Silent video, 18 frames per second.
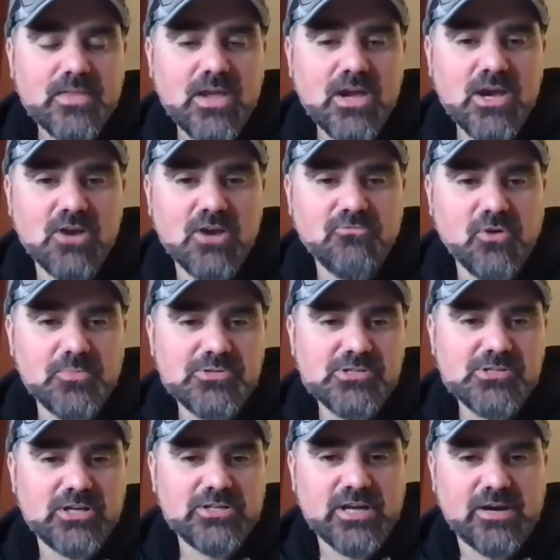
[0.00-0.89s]
Rob
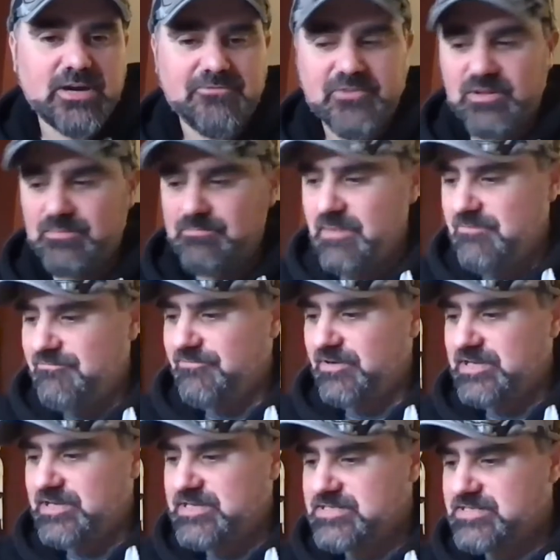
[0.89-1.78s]
signed up for the
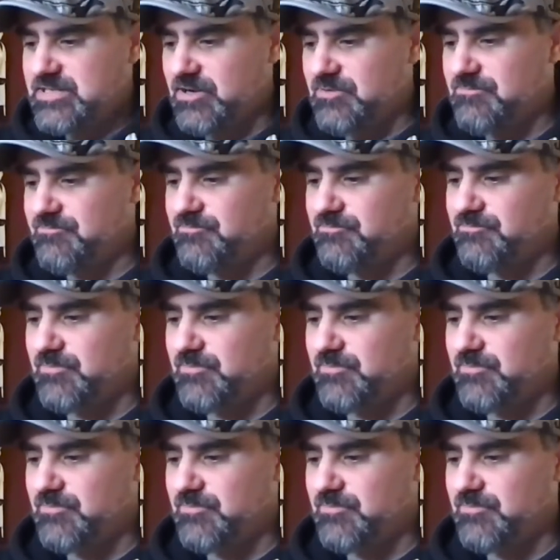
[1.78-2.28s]
monthly, so